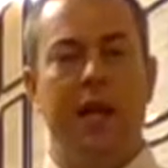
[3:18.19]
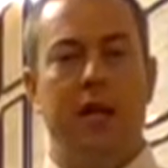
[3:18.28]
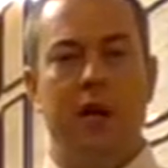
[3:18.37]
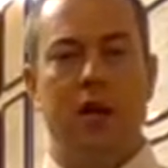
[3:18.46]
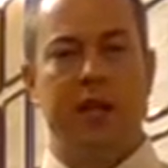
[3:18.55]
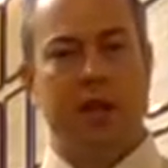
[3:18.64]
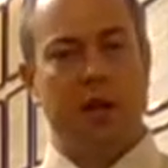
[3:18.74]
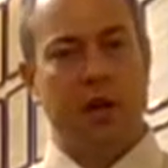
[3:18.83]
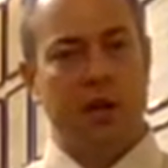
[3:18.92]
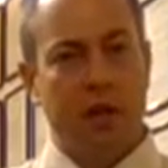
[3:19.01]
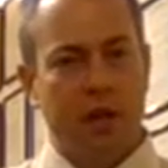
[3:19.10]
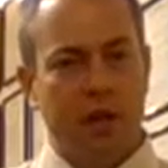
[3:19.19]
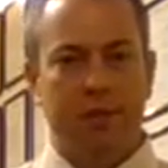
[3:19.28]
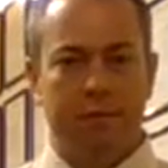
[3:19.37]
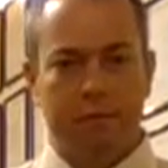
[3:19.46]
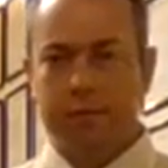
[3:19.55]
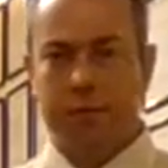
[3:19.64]
I started hurting
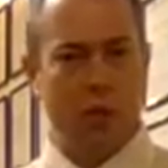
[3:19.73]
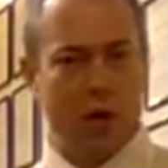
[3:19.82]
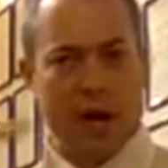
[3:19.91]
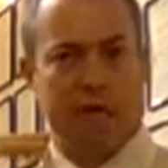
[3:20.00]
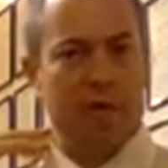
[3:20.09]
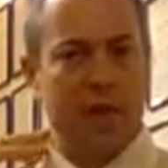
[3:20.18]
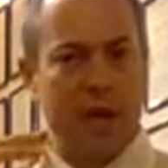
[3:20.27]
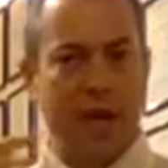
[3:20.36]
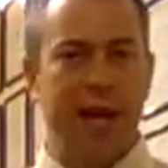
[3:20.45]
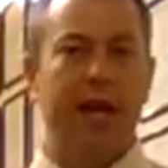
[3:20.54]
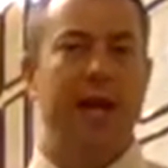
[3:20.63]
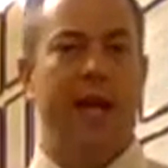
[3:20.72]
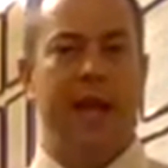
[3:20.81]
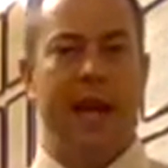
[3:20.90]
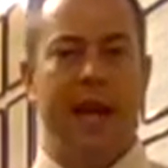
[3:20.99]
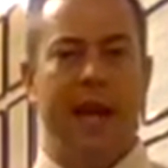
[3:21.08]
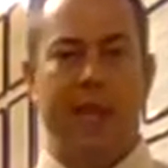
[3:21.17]
wherever in my neck,
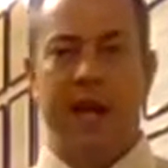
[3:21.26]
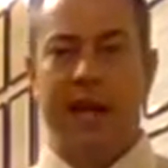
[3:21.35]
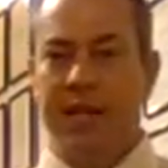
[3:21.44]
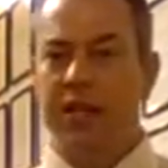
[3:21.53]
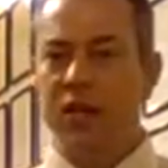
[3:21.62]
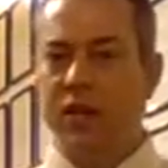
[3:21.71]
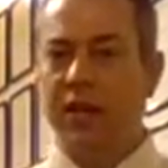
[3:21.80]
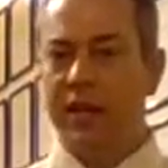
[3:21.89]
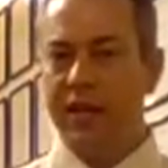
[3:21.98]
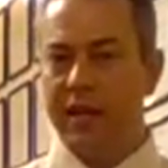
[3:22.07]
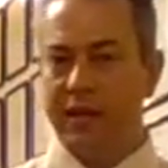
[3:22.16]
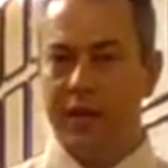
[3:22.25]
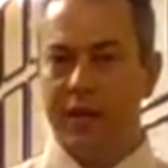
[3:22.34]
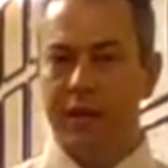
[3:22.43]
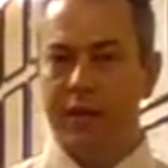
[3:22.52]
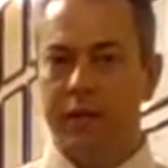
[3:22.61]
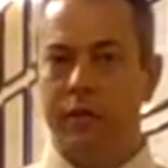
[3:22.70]
but I didn't do anything different,
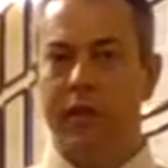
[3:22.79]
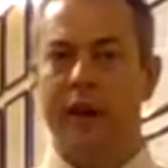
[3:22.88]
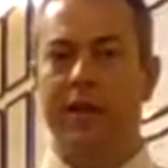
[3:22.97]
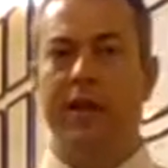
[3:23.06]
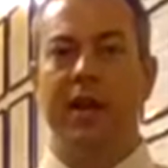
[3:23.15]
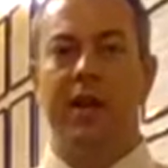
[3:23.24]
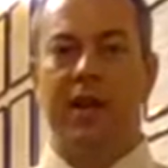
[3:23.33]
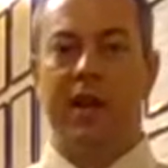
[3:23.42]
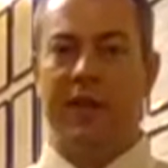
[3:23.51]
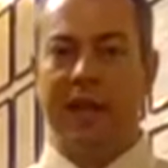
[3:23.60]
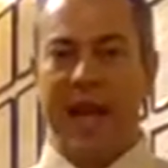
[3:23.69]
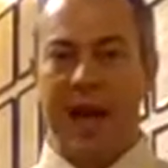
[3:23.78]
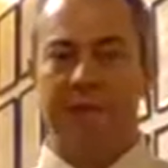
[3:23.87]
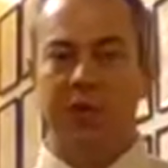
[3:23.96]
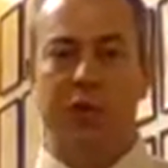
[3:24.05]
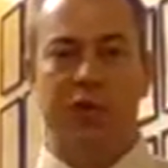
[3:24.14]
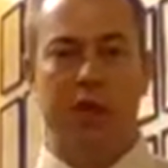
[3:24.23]
right? Nothing happened.
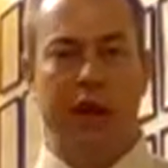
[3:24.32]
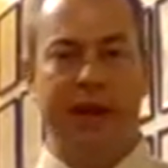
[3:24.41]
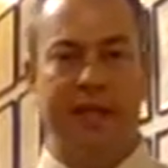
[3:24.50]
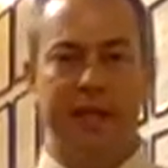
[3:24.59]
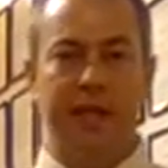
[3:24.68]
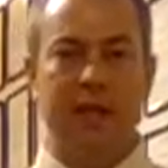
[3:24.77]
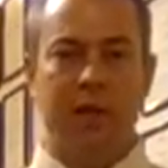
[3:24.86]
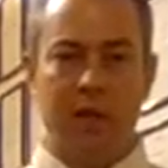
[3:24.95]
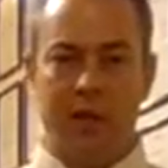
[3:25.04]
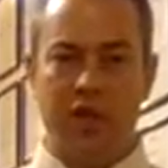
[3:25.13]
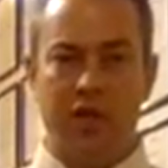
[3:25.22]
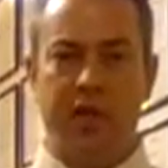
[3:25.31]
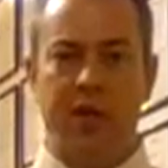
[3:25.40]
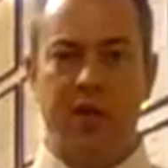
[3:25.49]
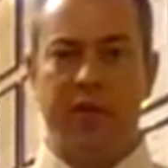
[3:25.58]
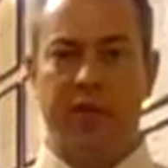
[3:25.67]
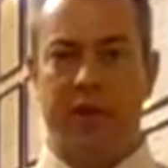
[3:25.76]
There was no accident, no injury,
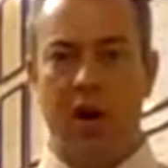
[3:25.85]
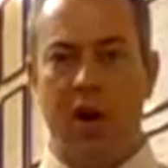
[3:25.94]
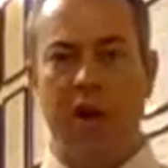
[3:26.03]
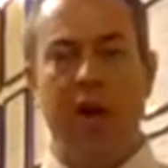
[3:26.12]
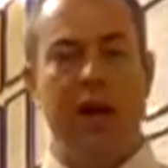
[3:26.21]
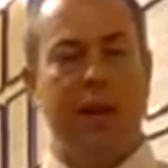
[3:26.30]
no fall.